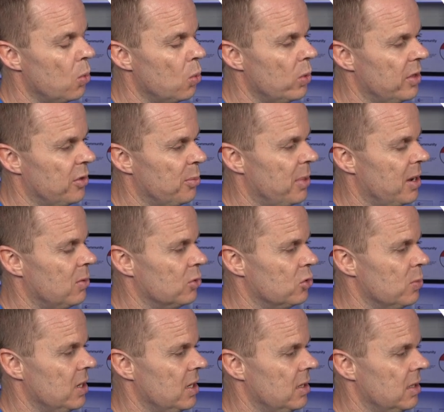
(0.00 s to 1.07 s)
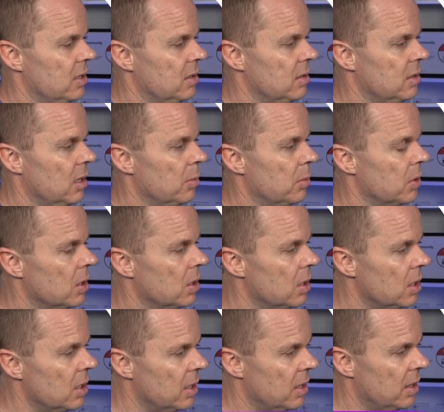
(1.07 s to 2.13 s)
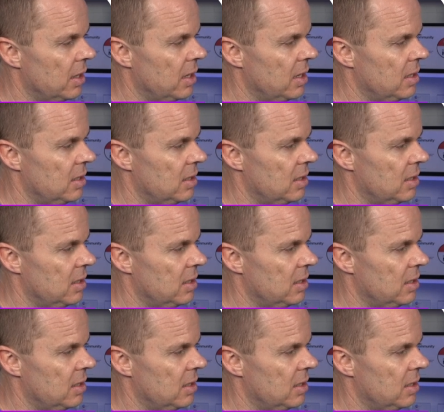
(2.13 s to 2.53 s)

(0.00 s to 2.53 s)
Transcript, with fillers: with Power Automate Desktop. In